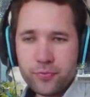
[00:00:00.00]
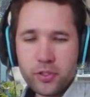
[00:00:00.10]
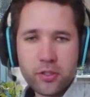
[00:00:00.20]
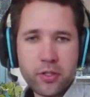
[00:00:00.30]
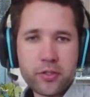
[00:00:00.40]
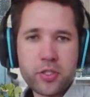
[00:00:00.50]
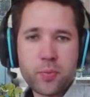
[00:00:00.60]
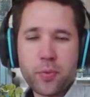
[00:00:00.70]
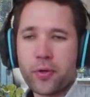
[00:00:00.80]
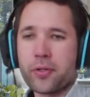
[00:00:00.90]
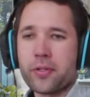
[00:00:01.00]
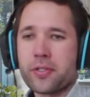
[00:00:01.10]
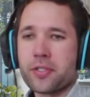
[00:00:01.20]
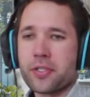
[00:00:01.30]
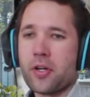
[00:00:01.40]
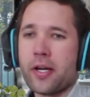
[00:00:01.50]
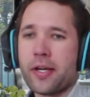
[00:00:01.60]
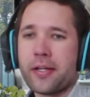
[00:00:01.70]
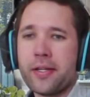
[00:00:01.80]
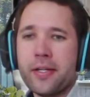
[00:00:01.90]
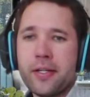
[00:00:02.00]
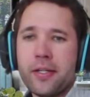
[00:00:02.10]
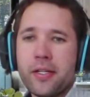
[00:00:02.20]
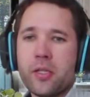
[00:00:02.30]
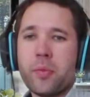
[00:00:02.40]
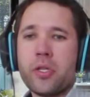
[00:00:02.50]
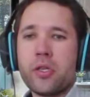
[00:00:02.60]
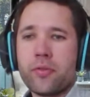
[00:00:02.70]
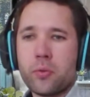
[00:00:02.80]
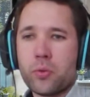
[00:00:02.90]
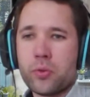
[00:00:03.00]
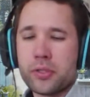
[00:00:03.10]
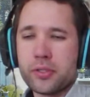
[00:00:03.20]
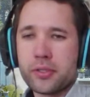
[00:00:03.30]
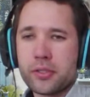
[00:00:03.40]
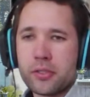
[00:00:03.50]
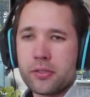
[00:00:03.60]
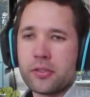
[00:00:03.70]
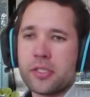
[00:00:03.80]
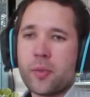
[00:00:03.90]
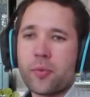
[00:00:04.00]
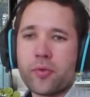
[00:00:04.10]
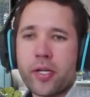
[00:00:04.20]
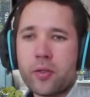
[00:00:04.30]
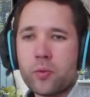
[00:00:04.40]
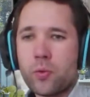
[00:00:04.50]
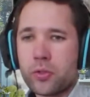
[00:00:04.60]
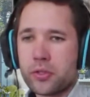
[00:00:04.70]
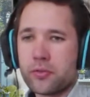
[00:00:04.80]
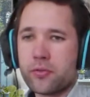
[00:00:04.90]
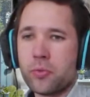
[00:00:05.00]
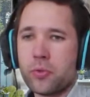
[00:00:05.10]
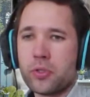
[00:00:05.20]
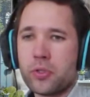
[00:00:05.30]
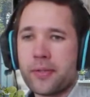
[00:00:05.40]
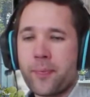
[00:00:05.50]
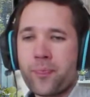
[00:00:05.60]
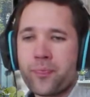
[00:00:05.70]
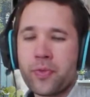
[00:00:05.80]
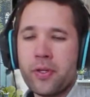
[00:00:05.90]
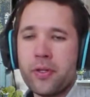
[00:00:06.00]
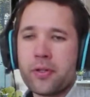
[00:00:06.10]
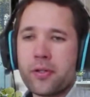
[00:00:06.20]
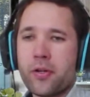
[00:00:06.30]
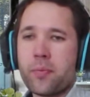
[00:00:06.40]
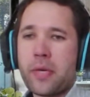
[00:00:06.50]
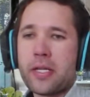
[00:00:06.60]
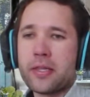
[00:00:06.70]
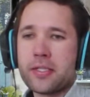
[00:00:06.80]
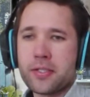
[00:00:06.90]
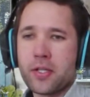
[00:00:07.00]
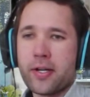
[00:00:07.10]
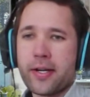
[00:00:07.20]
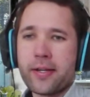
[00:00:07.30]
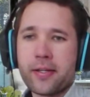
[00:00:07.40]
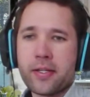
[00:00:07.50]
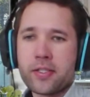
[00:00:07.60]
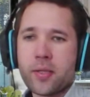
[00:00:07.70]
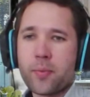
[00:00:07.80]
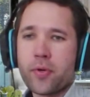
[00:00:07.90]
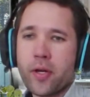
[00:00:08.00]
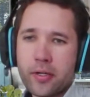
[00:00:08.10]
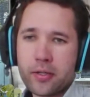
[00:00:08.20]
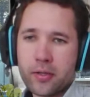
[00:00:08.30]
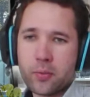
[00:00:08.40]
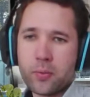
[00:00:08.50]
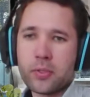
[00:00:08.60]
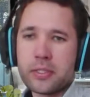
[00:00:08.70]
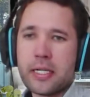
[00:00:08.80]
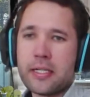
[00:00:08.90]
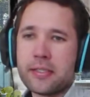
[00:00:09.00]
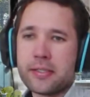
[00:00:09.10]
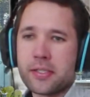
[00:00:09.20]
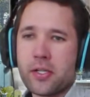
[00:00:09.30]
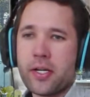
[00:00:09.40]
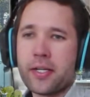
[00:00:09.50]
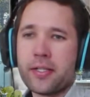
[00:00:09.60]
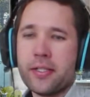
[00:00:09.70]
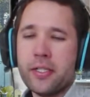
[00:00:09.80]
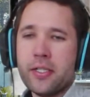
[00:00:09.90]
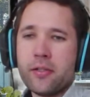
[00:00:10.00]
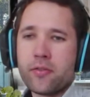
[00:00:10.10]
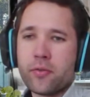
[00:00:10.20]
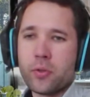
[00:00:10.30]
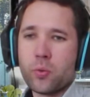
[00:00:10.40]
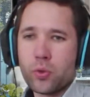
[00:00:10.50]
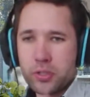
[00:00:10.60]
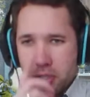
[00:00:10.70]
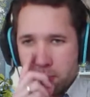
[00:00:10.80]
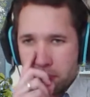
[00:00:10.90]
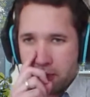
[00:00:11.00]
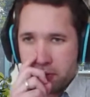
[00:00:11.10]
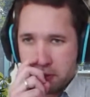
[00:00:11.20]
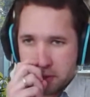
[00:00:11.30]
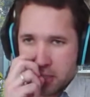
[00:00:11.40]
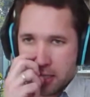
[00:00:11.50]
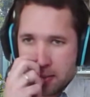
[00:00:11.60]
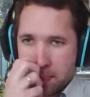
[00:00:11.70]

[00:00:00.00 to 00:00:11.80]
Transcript: God spoke, sky, in the middle of the waters. Separate water from water. God made the sky, he separated the water under sky from the water above the sky.